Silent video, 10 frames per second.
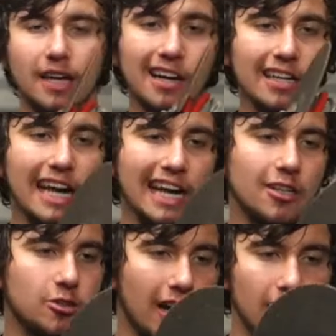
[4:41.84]
cut
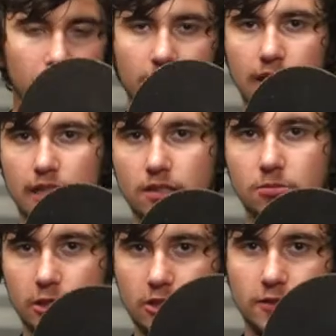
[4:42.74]
and grind with these,
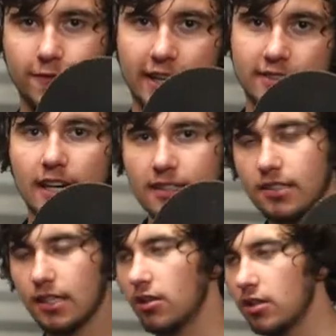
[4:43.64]
which is
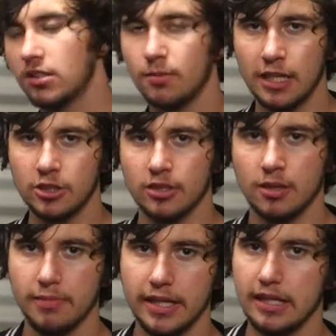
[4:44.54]
fantastic, not to mention
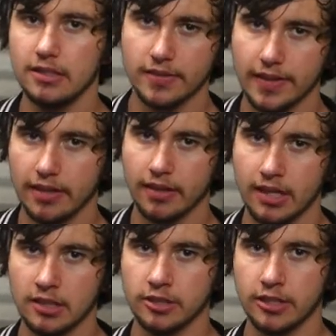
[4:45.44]
the millions of other
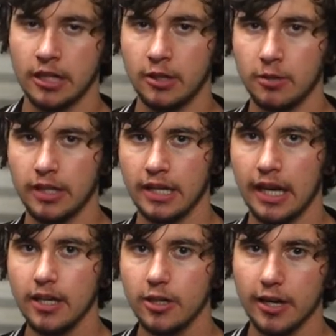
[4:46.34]
things you can do with an
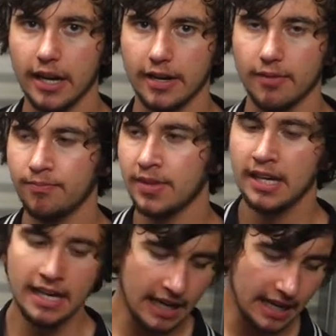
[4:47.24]
angle grinder.
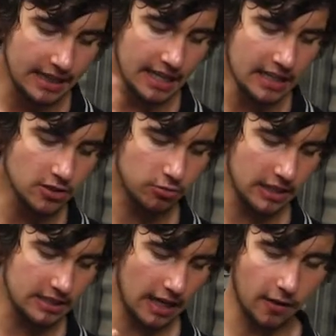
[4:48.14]
These
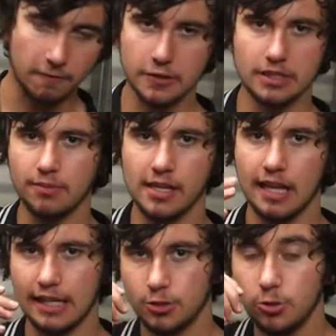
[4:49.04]
retail for something
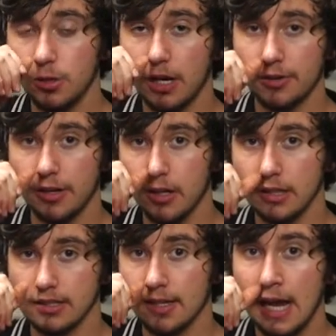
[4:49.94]
like
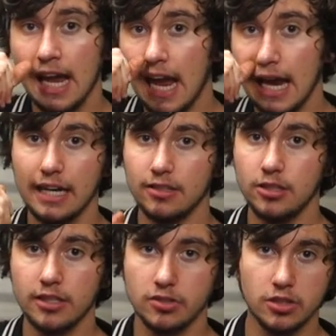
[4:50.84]
$200, and
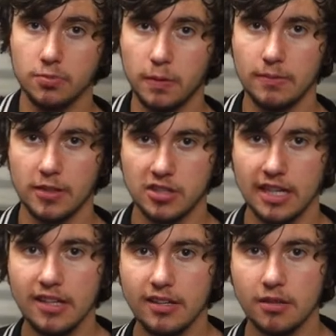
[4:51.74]
you can do pretty much
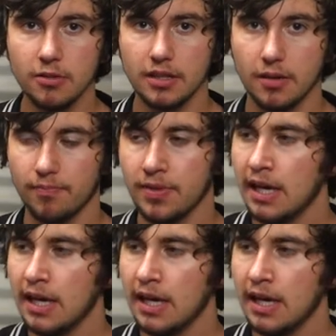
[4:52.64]
anything with them.